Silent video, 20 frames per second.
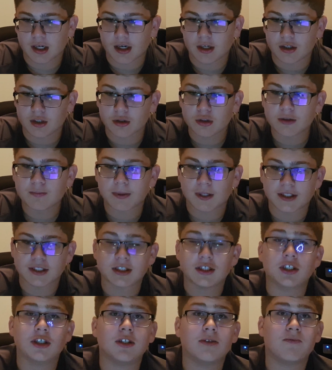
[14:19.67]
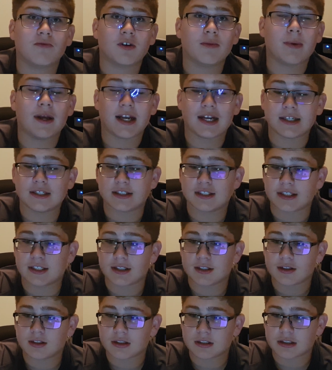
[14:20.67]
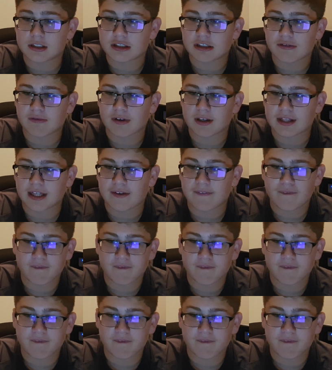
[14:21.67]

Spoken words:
News Plus is good for magazines and stuff like that.